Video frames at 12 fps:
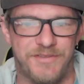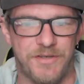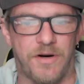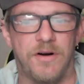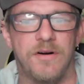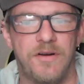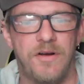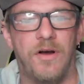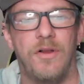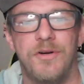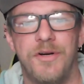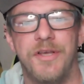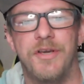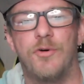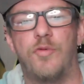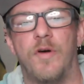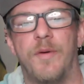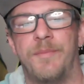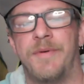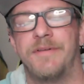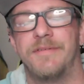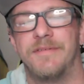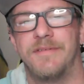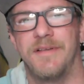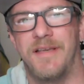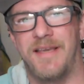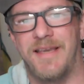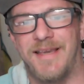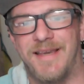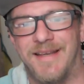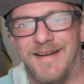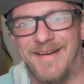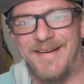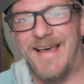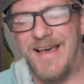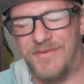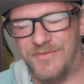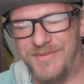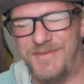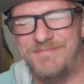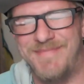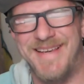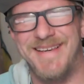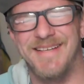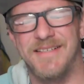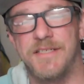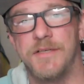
Dark colored equipment can not only make it